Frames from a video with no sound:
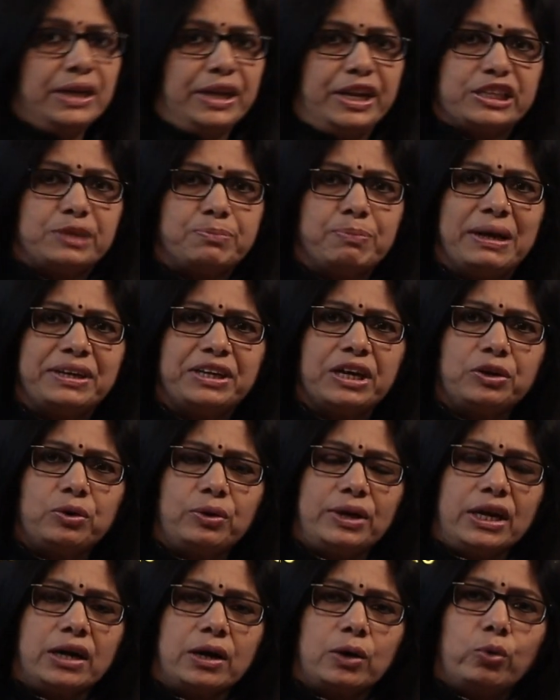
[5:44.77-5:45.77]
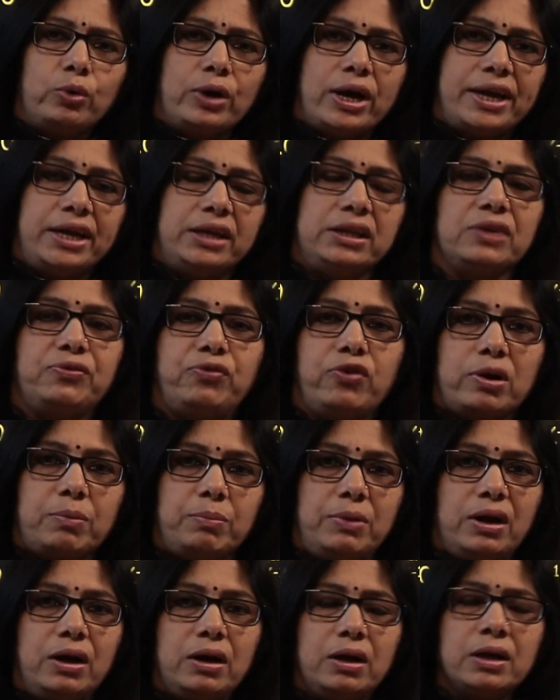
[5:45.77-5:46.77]
It is better to include I in the
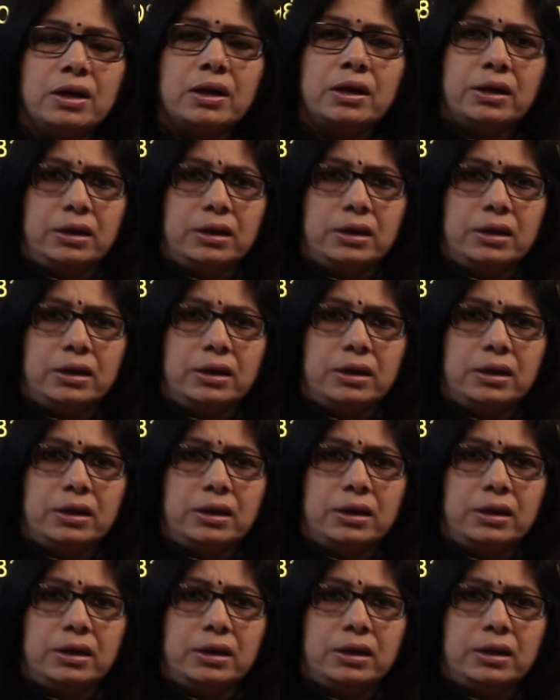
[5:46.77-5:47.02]
formula.